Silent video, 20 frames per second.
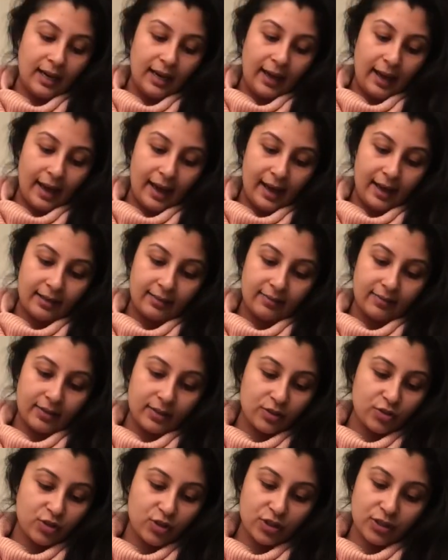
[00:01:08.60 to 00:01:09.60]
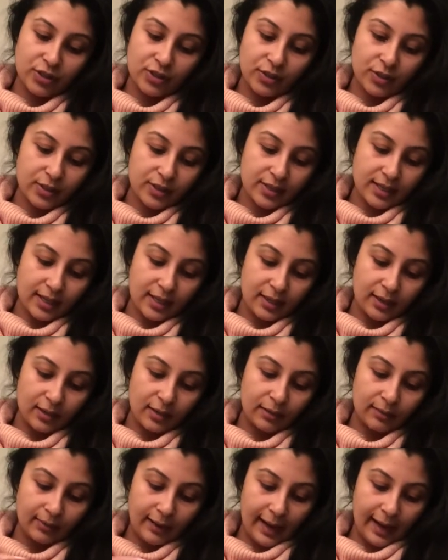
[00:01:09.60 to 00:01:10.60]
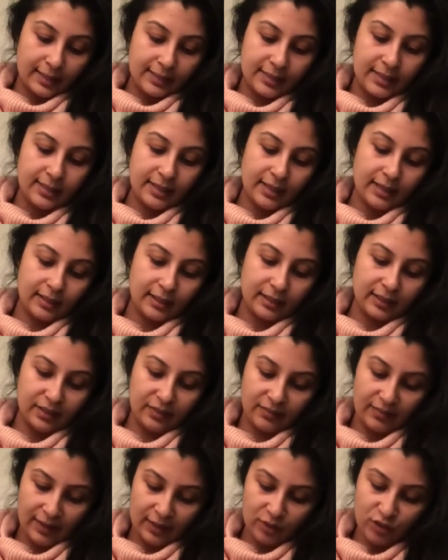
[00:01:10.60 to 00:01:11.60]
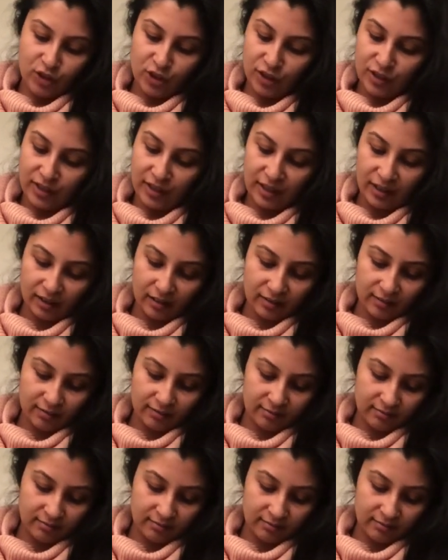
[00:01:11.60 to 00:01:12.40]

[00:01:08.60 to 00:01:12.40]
And this just looks like a rat's tail convention here.